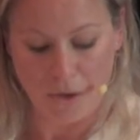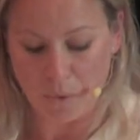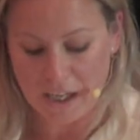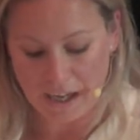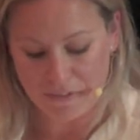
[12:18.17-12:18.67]

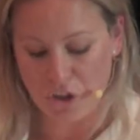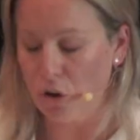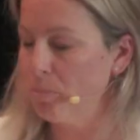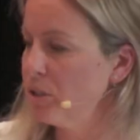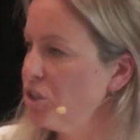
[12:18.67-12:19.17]
We have the
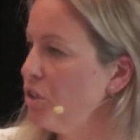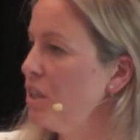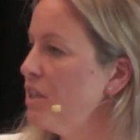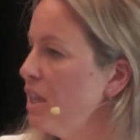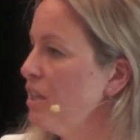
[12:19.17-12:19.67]

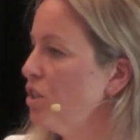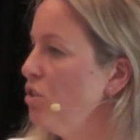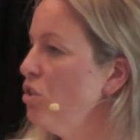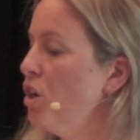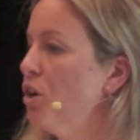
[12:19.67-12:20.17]
opportunity to
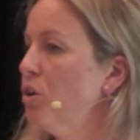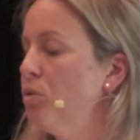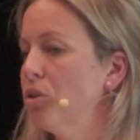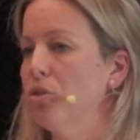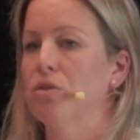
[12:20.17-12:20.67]

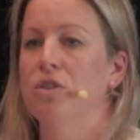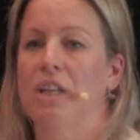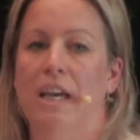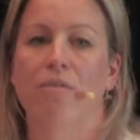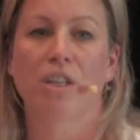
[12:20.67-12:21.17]
know God's
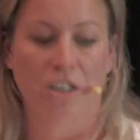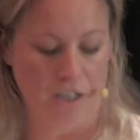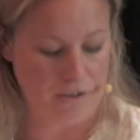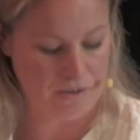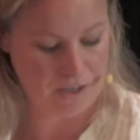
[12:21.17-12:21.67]

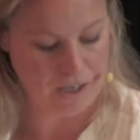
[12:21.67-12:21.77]
character,